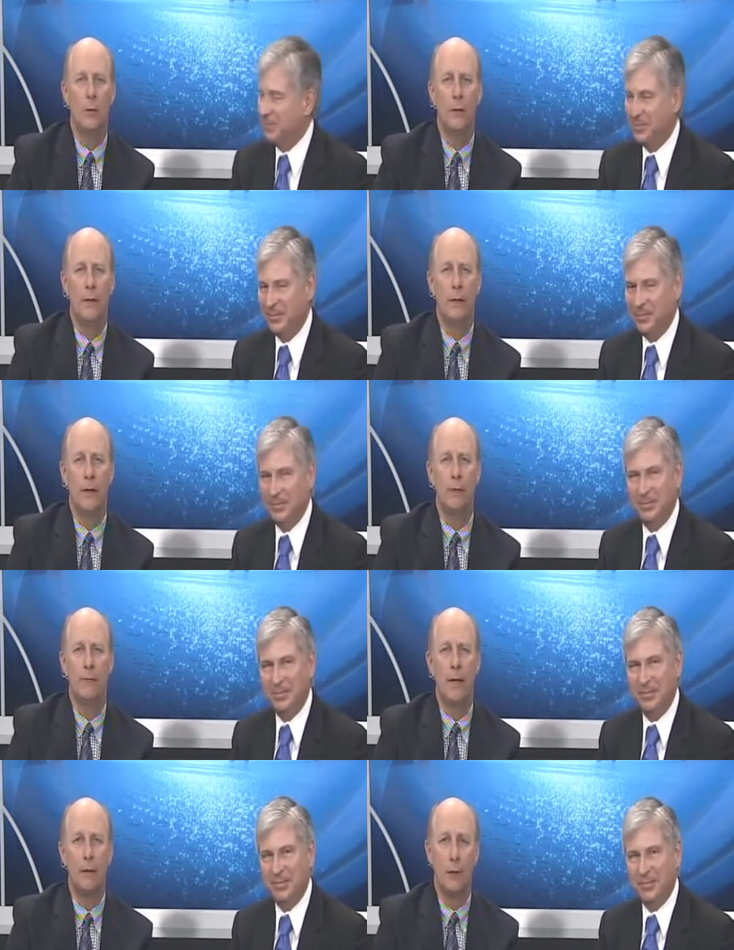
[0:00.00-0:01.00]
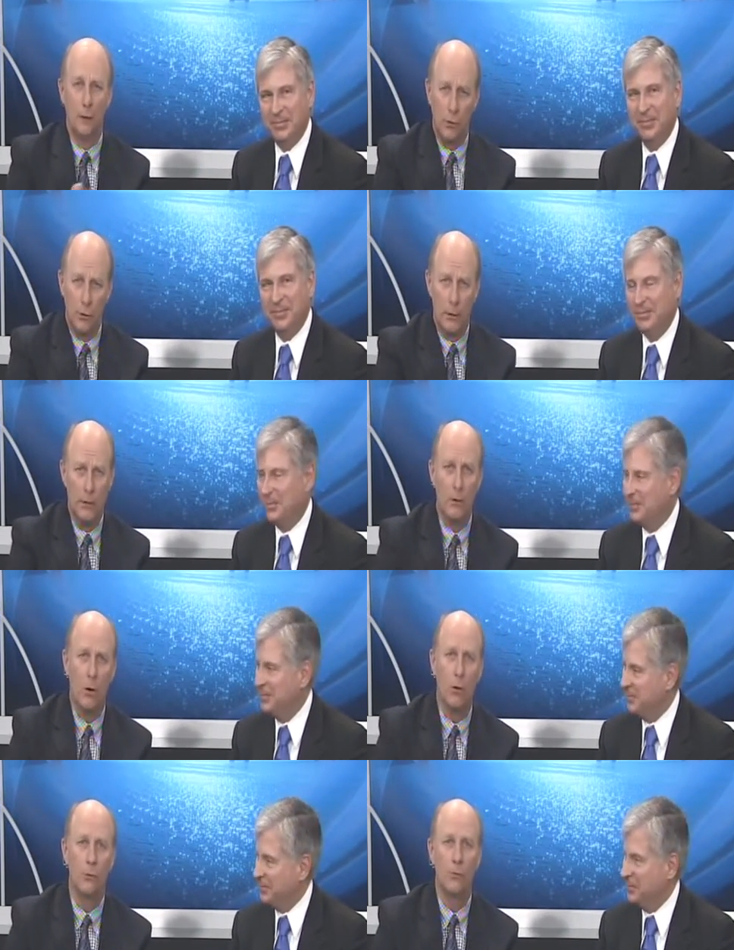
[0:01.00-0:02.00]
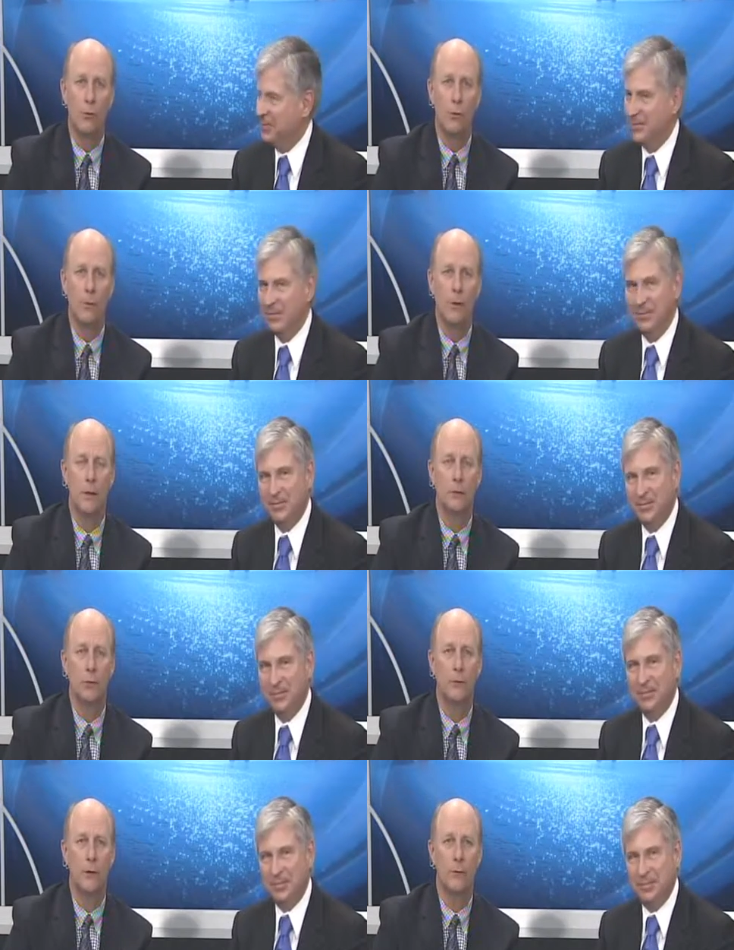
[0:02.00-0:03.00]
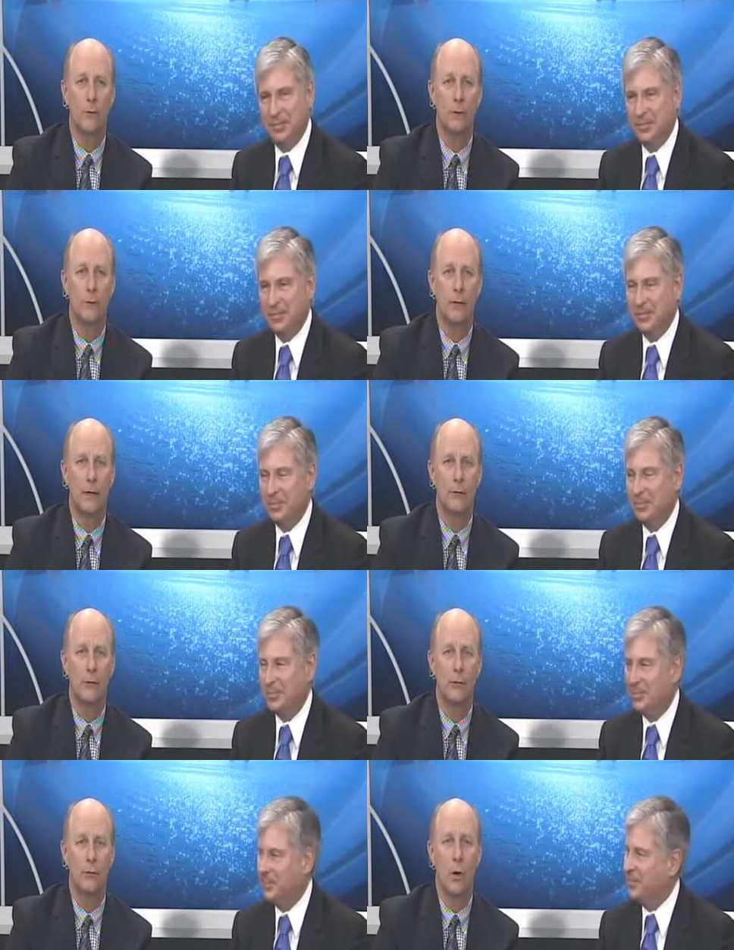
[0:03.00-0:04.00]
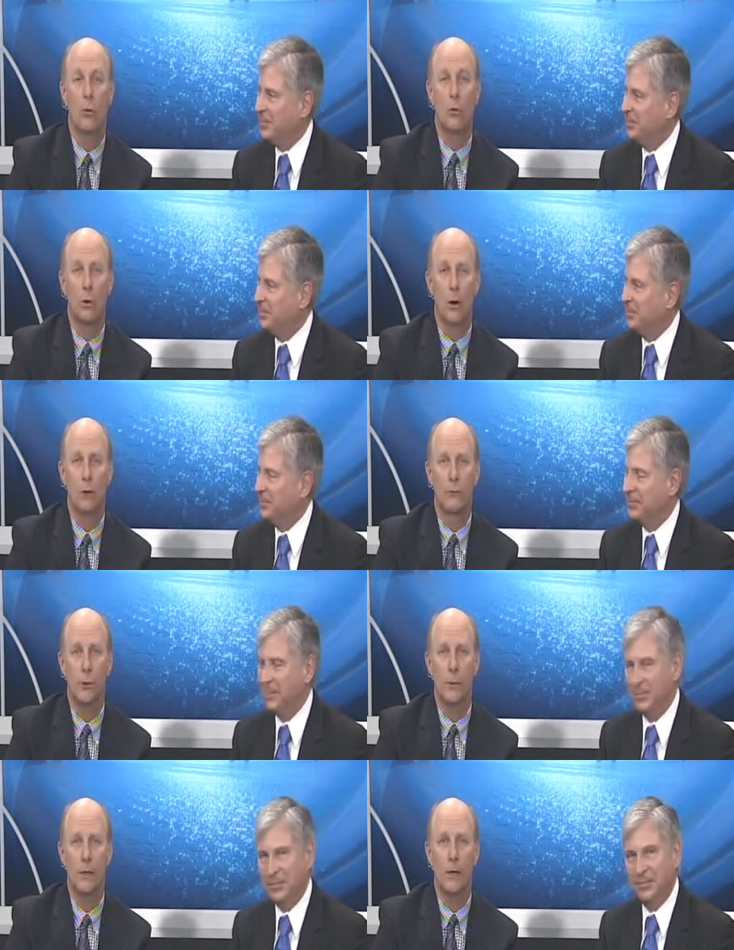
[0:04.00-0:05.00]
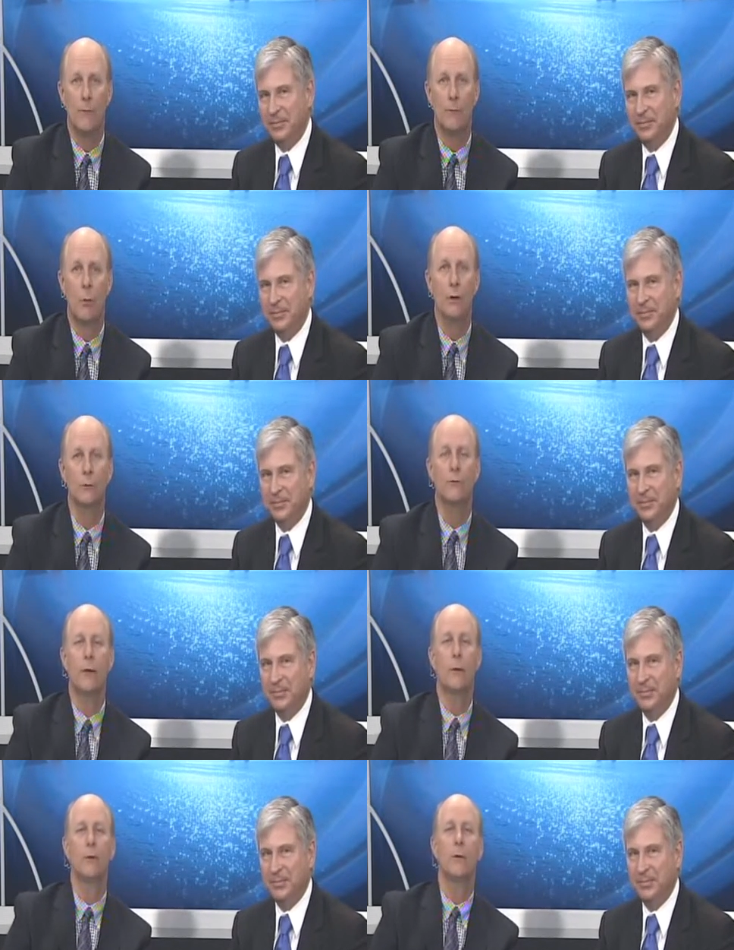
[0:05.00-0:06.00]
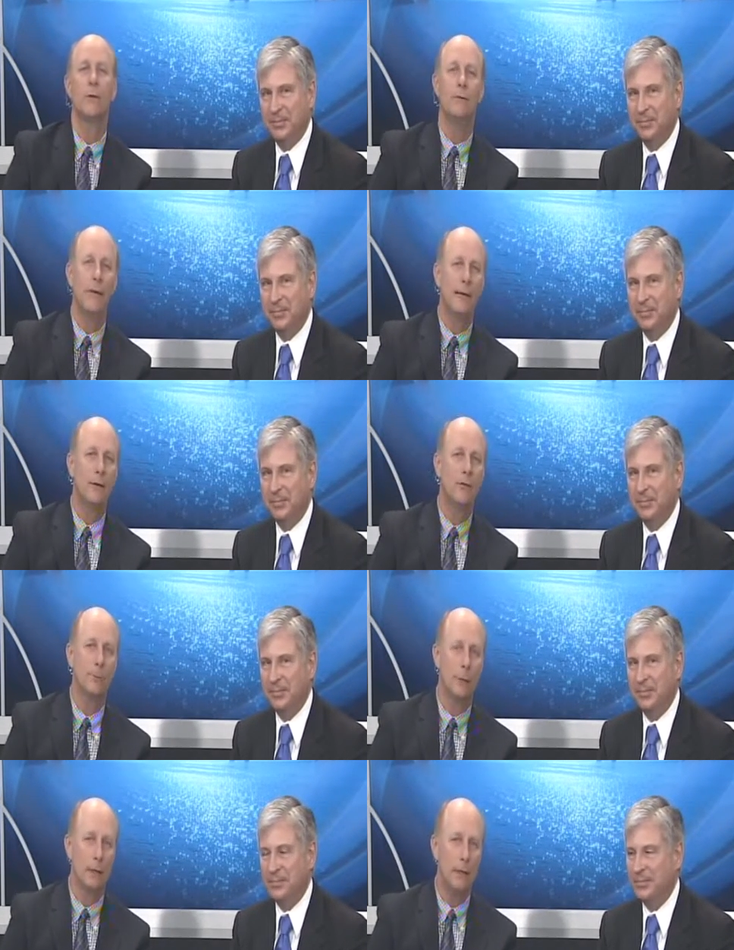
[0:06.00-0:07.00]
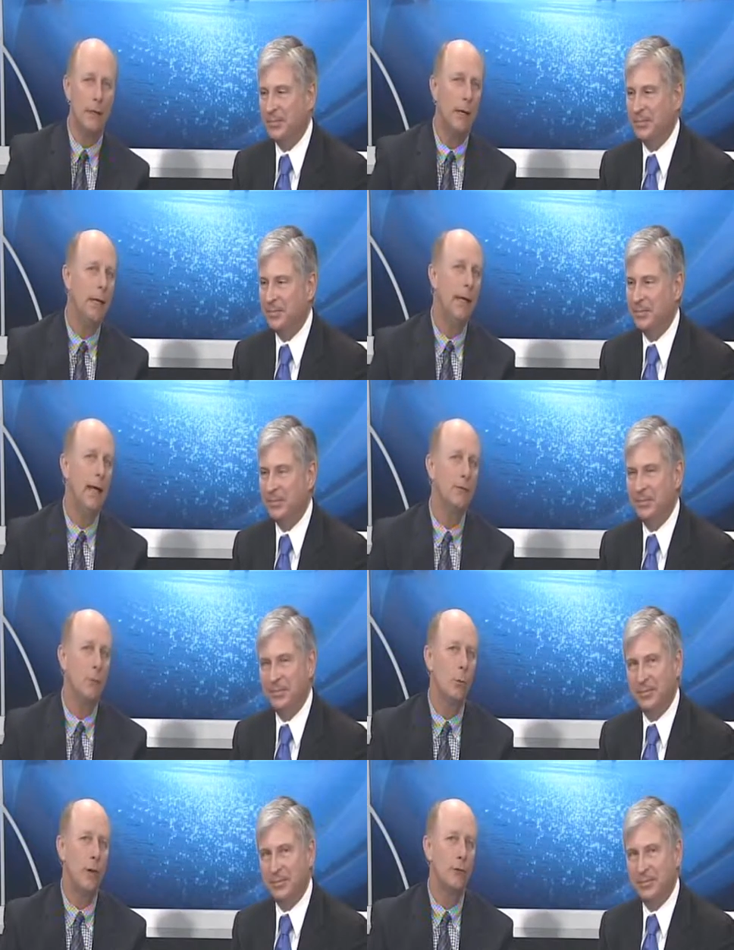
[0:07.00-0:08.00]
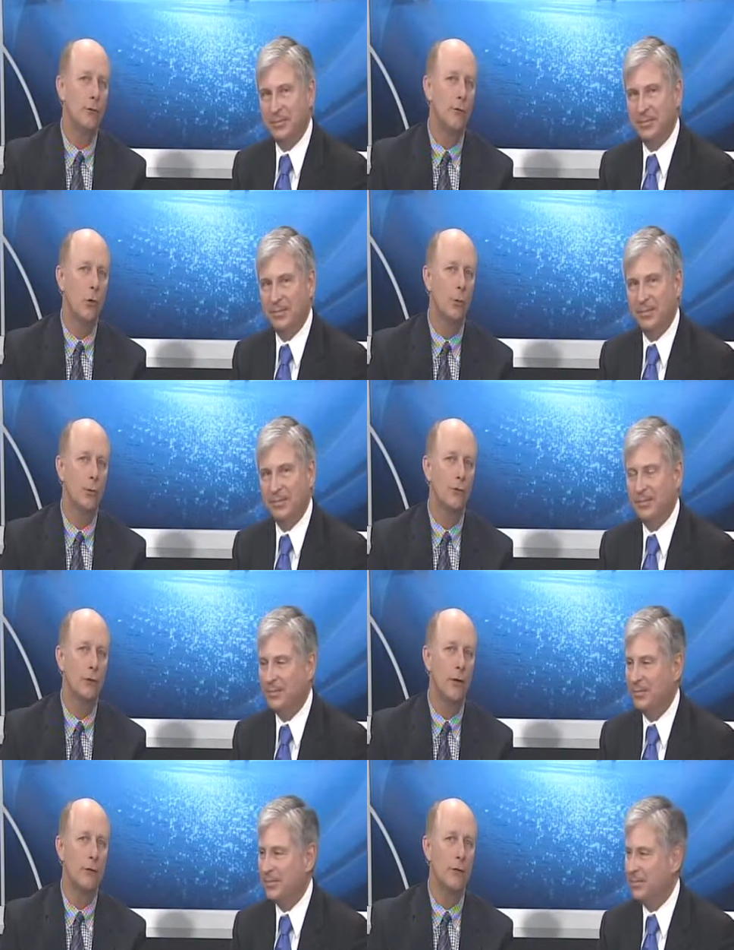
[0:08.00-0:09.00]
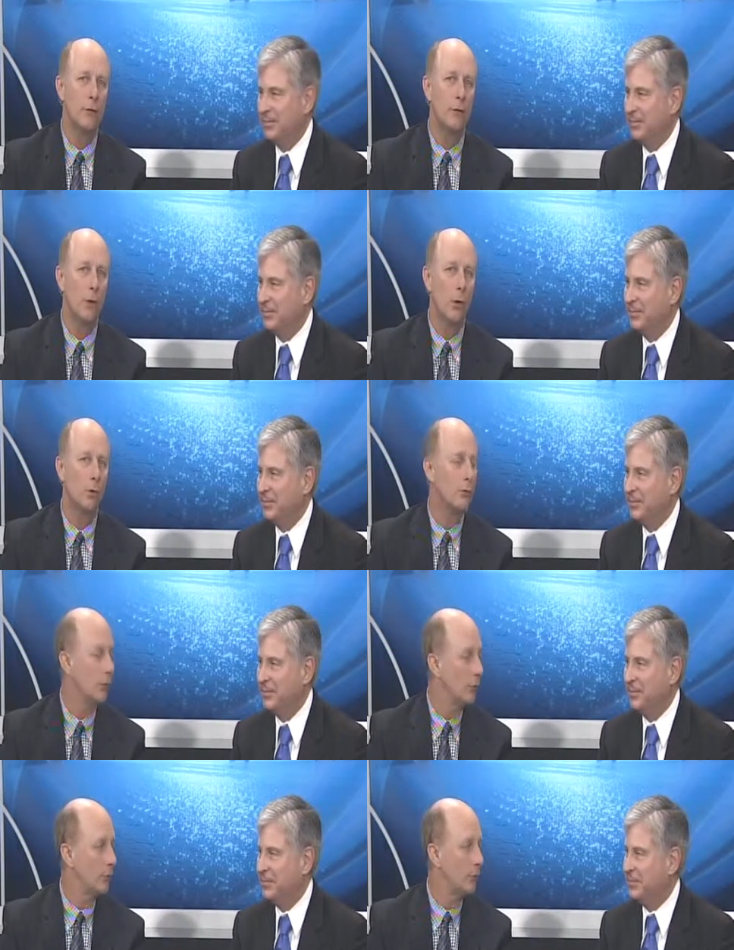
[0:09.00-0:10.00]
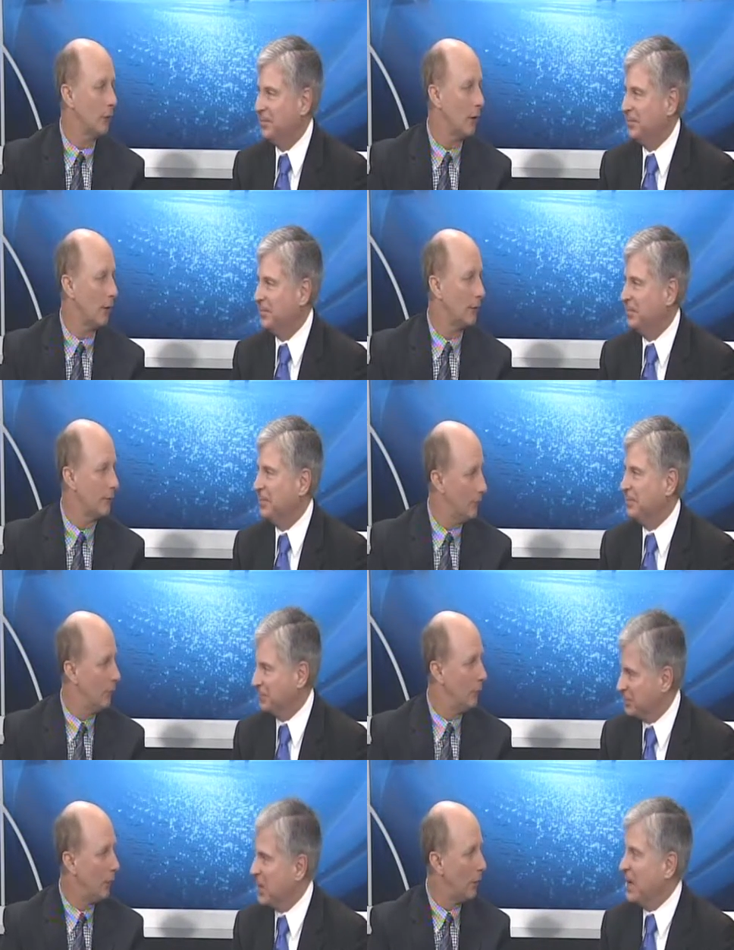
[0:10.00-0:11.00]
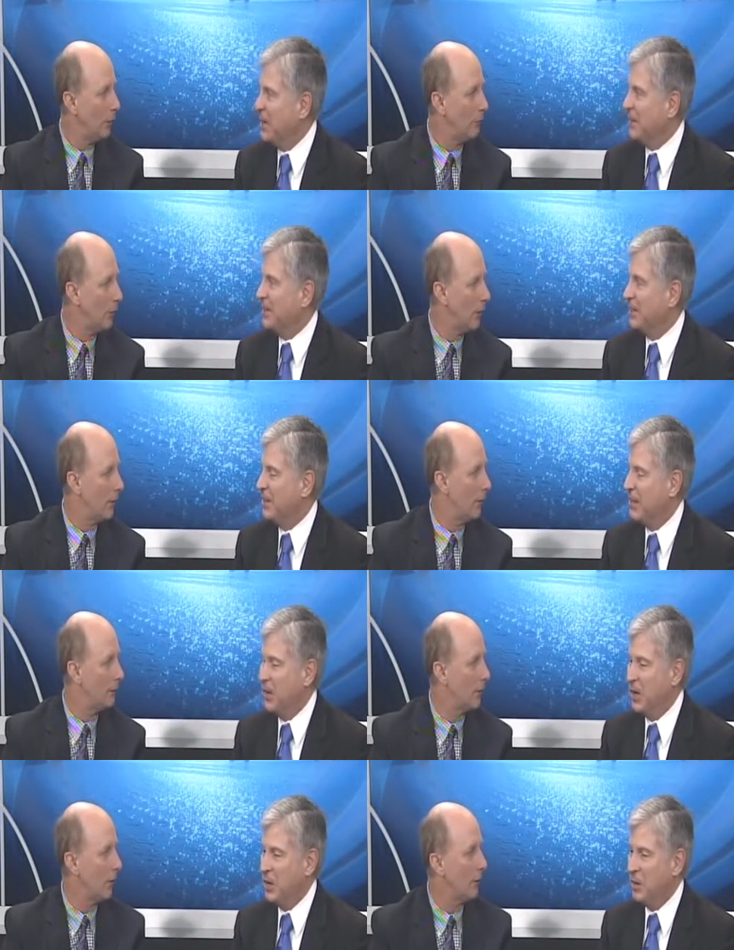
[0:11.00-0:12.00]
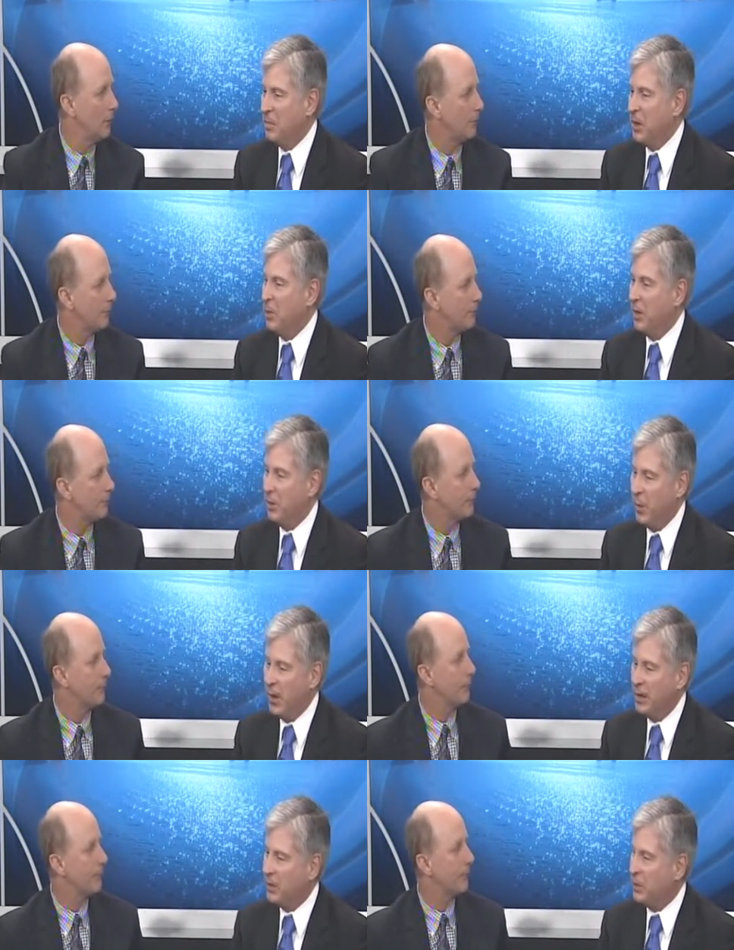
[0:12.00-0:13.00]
Speaker 1: The vet attorney Karl Truman joins us here today, too. Colonel Karl Truman. He often works with veterans on VA disability, has some ways to show appreciation to those who serve. Where do we start on this, Karl?
Speaker 2: Morning. Well, I